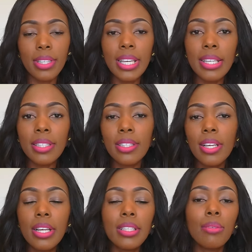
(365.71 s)
Yes,
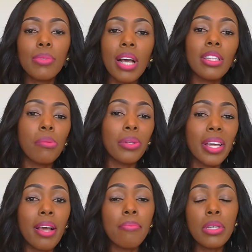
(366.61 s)
sometimes people
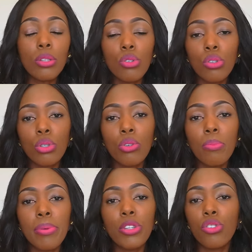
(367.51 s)
that are mean to
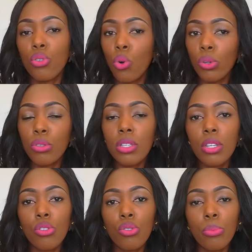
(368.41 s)
you, but you also
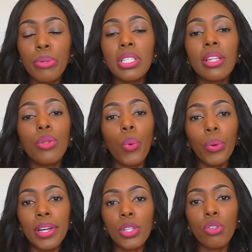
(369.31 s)
need to put in the
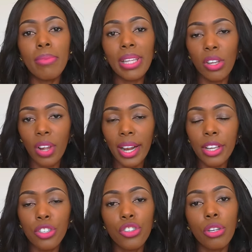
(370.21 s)
work to make the
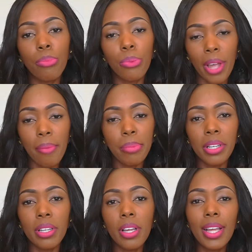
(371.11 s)
relationship
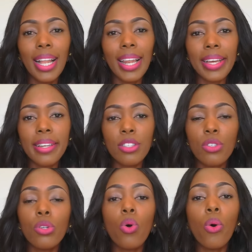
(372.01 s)
happen. Like it's
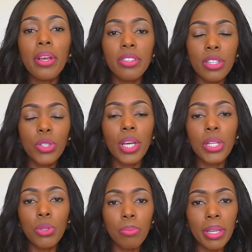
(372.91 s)
not always just
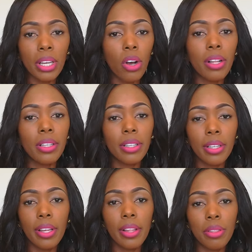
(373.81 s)
going to be
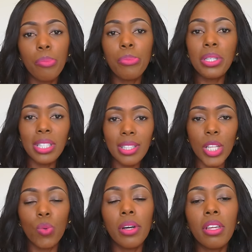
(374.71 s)
on the person
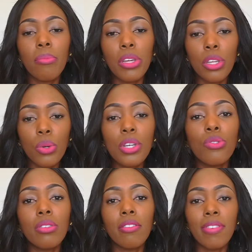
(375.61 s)
that's welcoming you
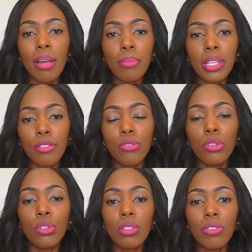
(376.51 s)
into the family
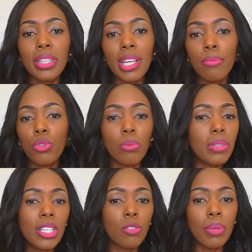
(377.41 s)
for them to
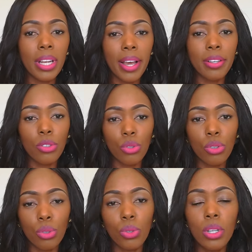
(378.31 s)
be, just be nice to
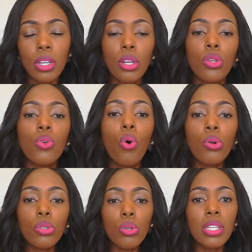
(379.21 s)
you. You
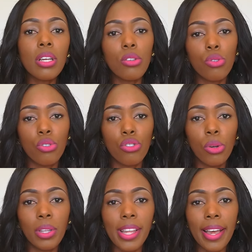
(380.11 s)
also need to
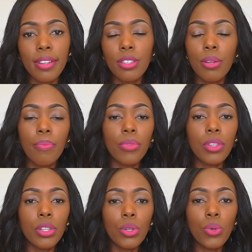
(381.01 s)
show that
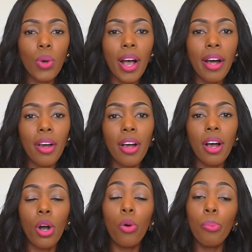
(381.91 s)
you
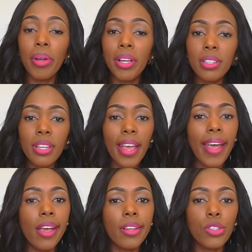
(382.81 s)
are open
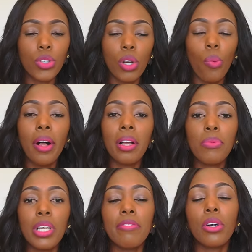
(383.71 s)
and you're welcome
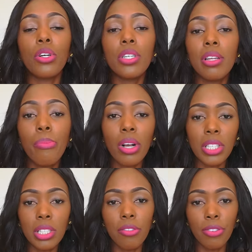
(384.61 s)
to have a good and
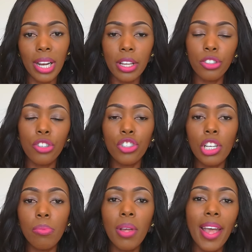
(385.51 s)
positive
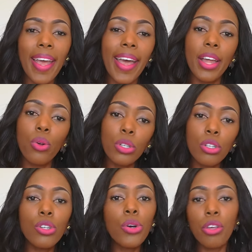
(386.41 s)
relationship, and
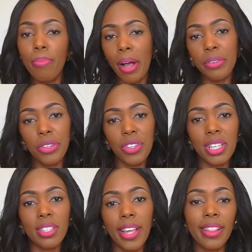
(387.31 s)
also know your boundaries.